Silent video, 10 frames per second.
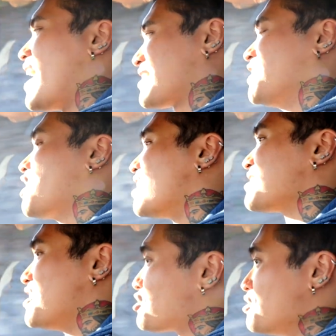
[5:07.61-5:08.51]
It actually
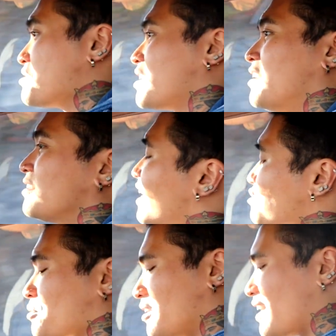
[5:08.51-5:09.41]
caused issues.
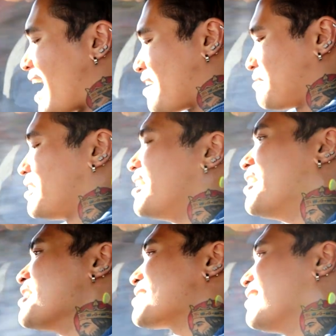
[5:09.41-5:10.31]
That's real life.
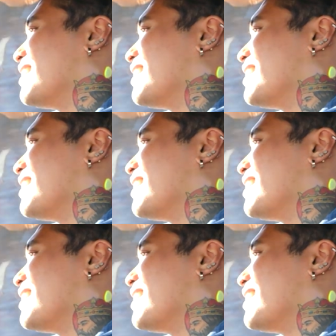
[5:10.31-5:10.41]
So